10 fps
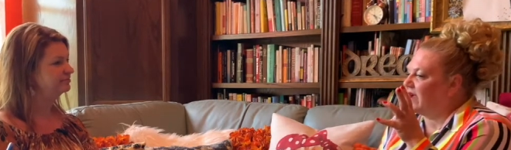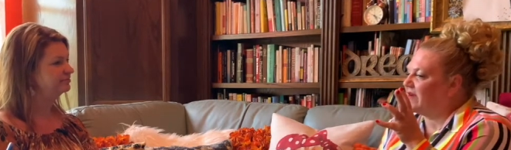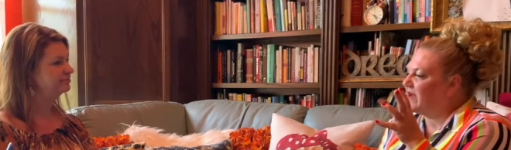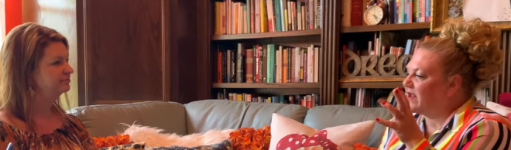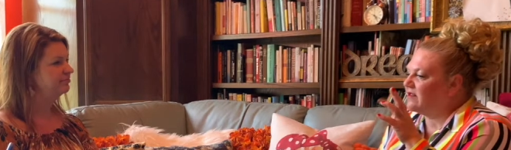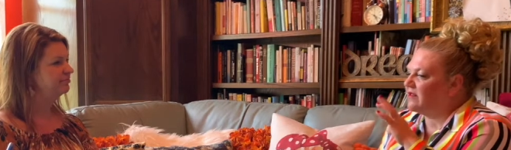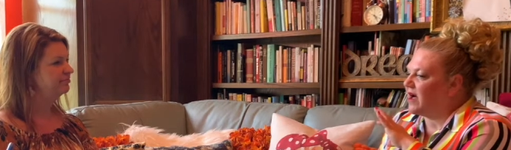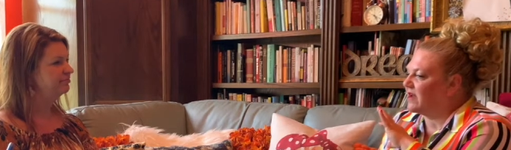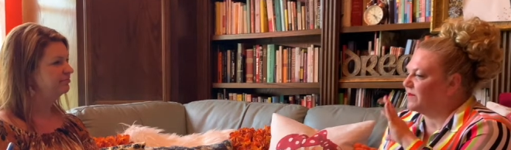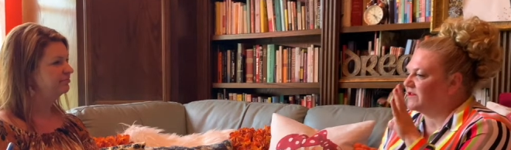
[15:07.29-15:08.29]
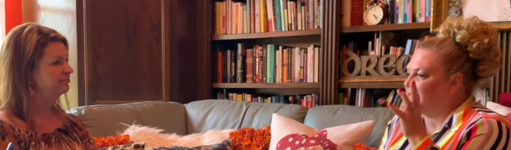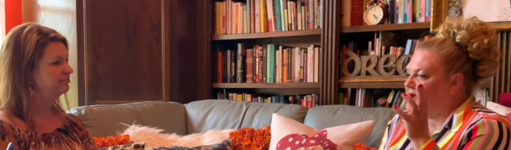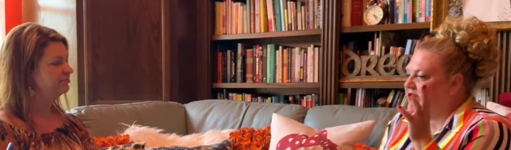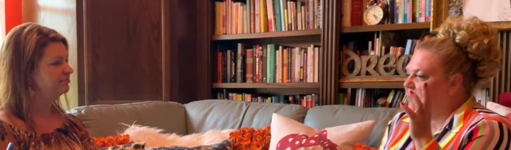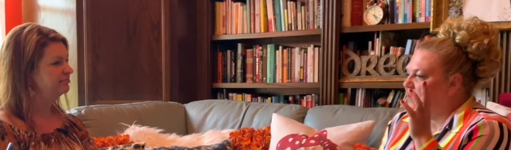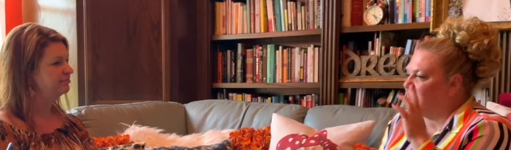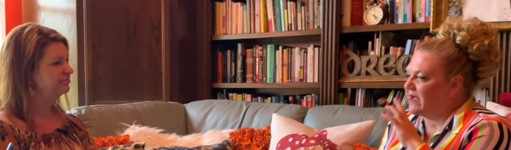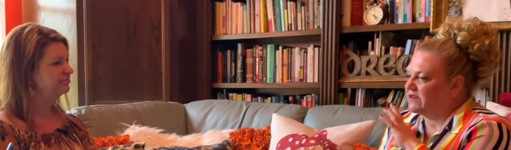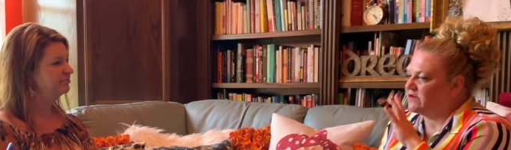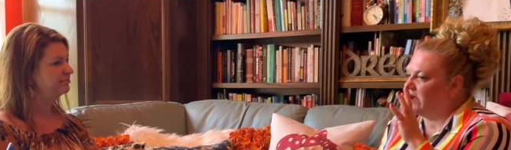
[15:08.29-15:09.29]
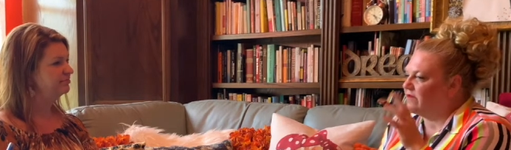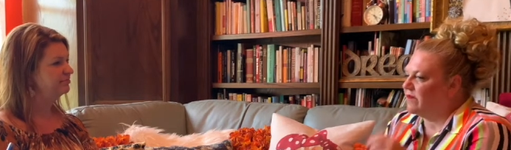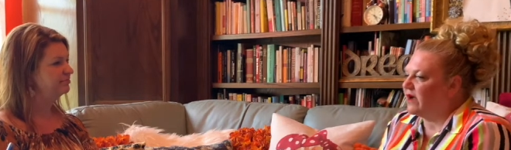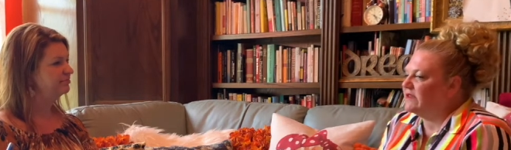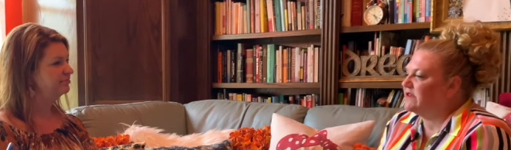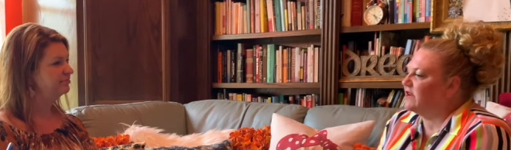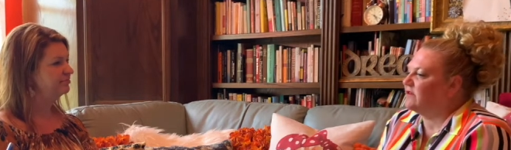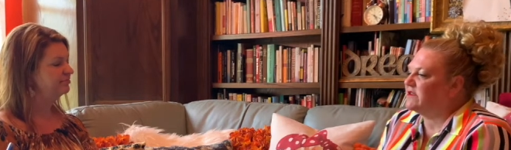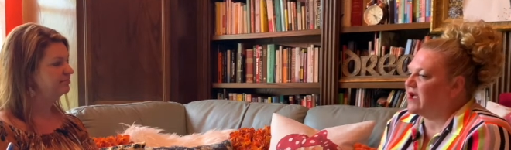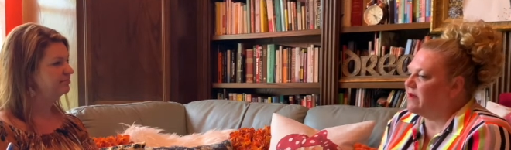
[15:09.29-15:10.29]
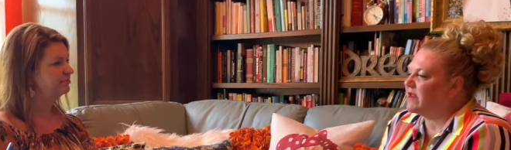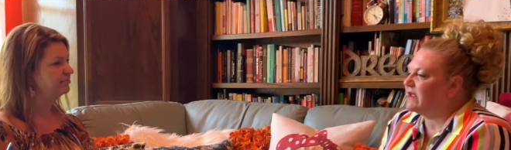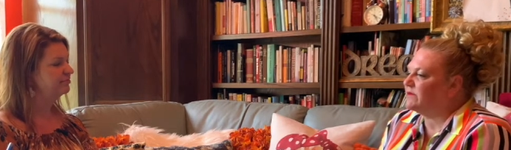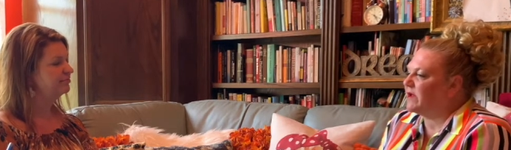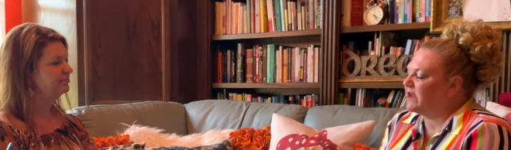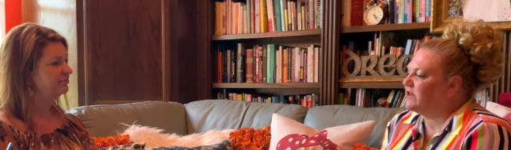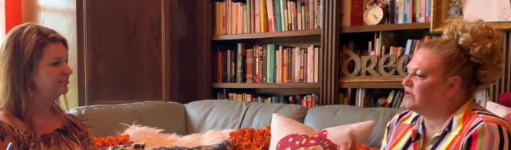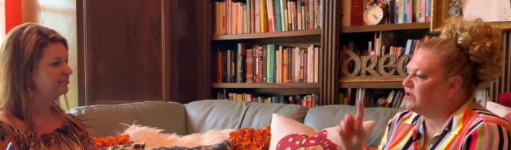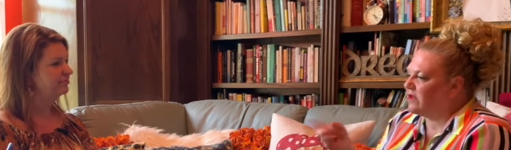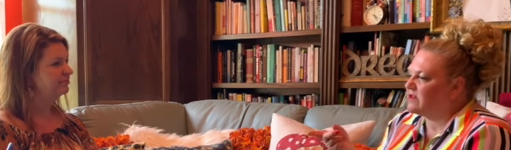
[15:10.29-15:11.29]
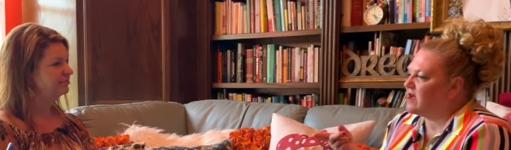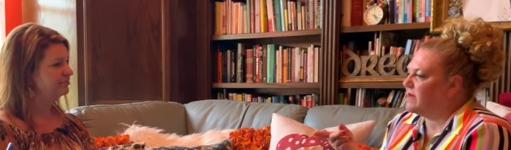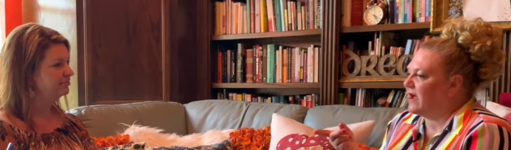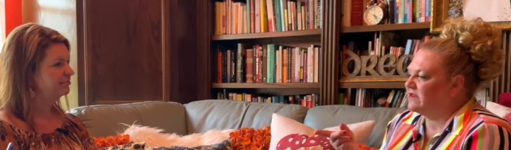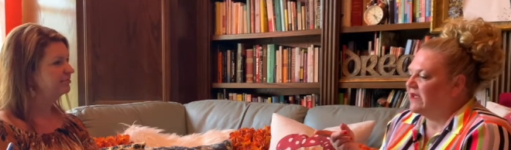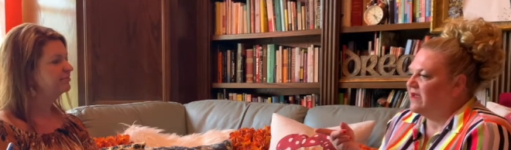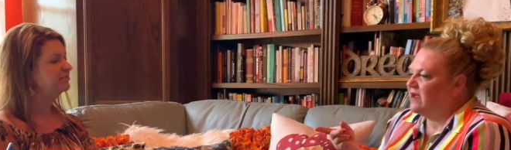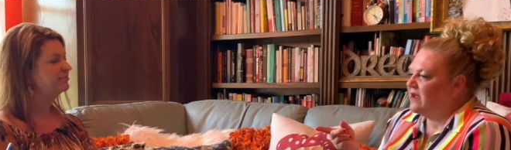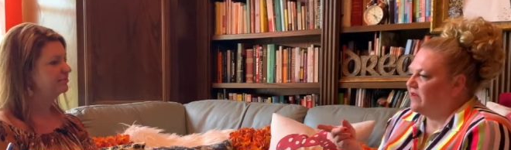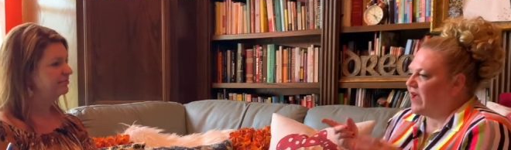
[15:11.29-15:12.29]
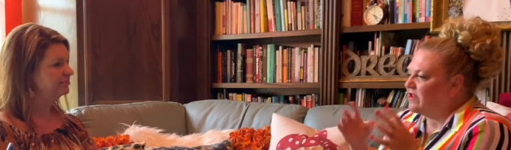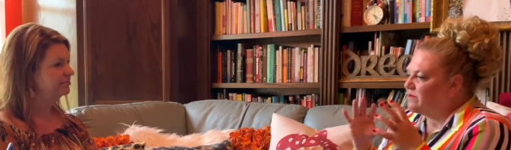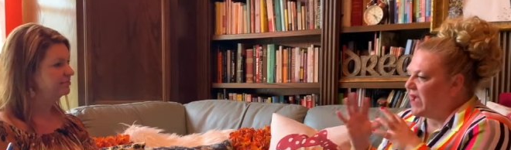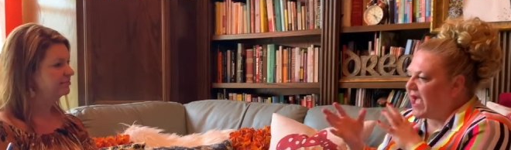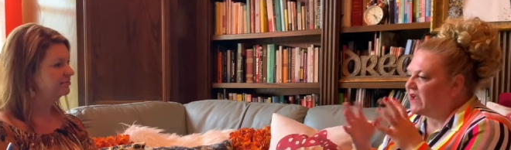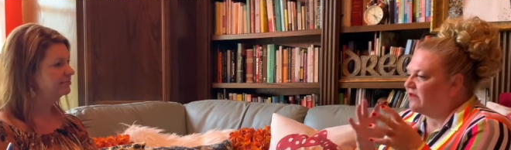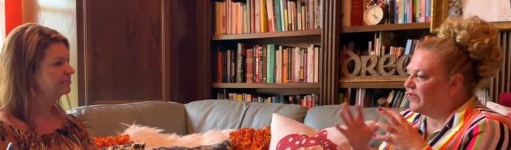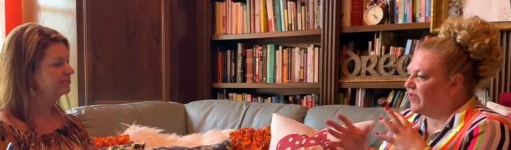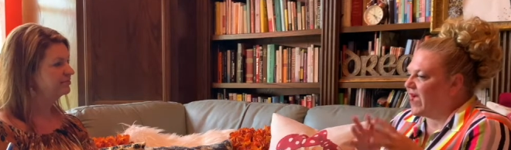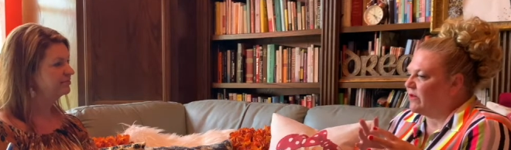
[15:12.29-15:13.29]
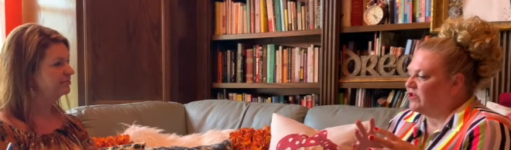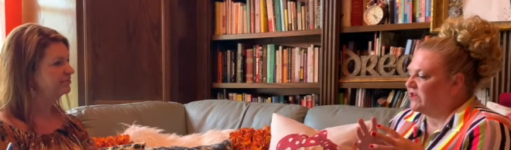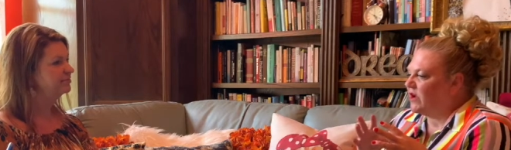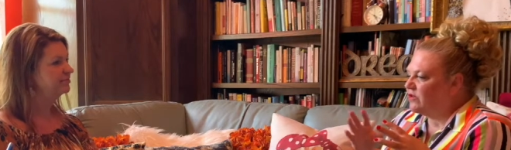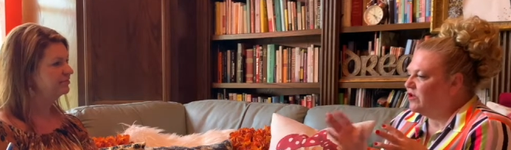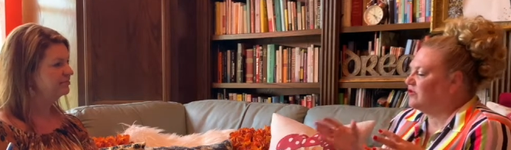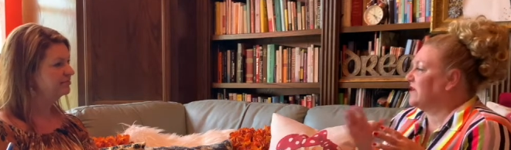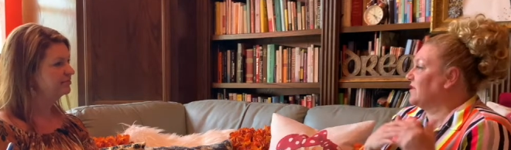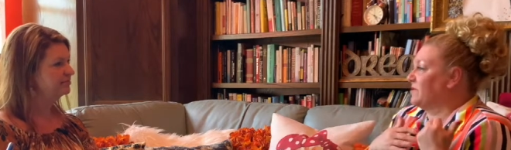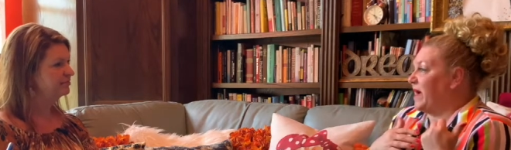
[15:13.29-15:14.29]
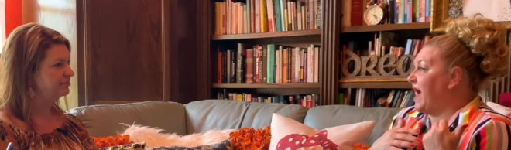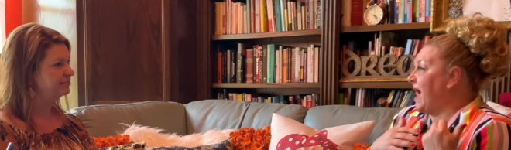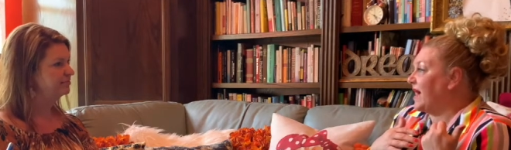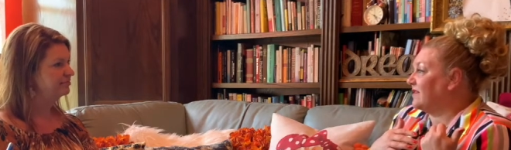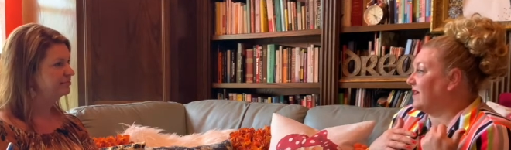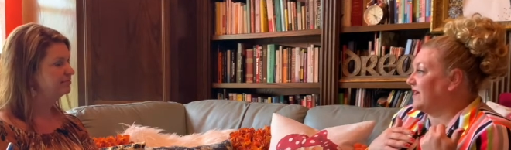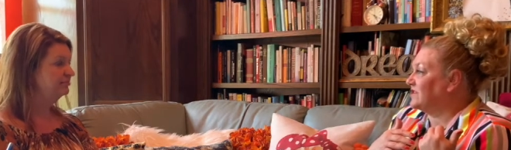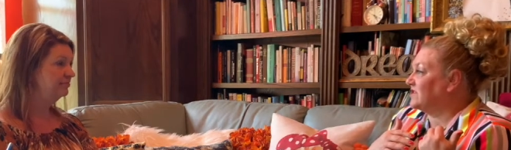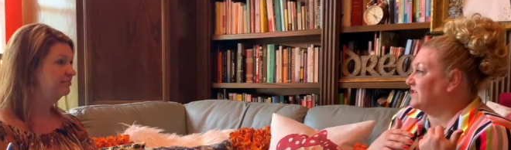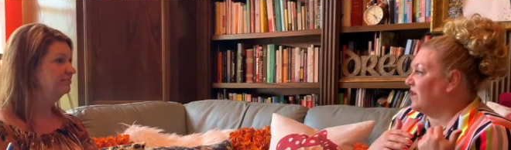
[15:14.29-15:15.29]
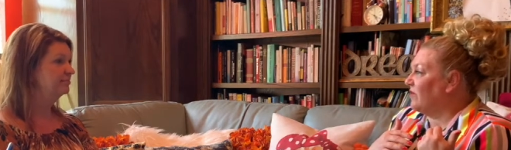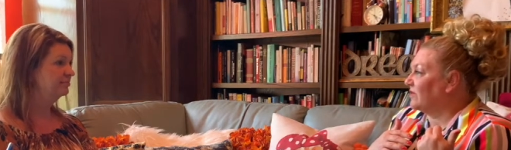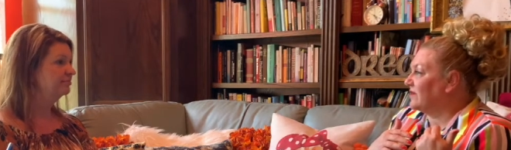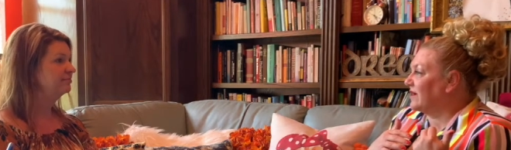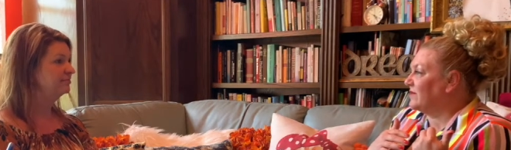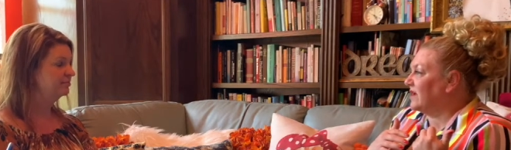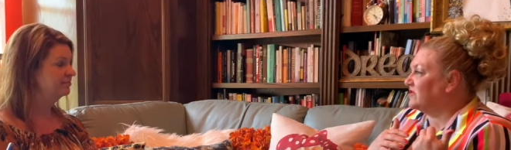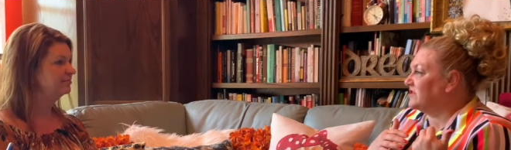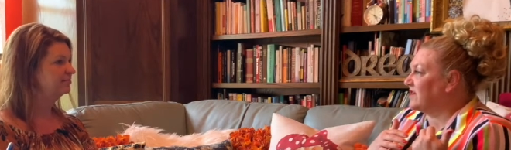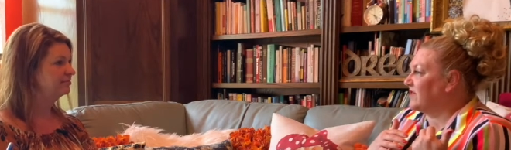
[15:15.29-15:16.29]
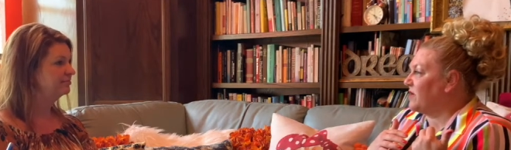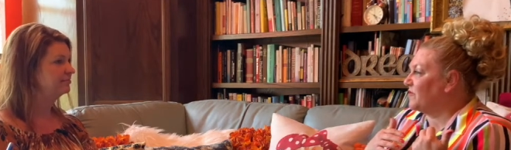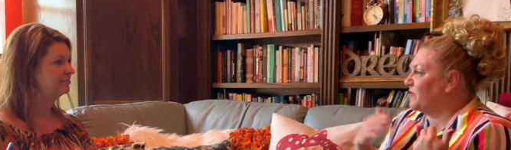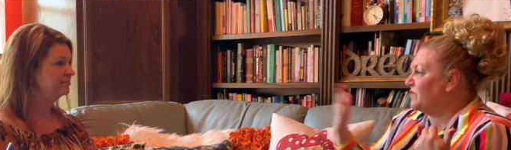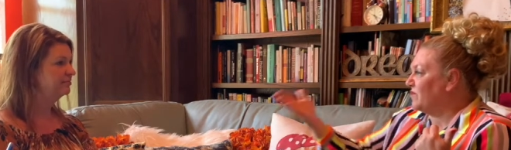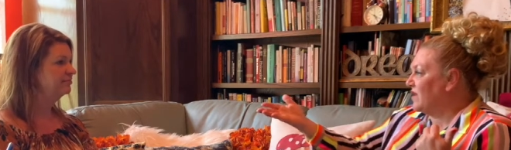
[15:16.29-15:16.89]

Speaker 1: I've gotten a lot of perspective in the last 12 months. You know, time that I spent, I told you on the clubhouse. If I look back and reflect, which I don't usually look back, like I just mm-hmm. don't. I mean, I just I come from,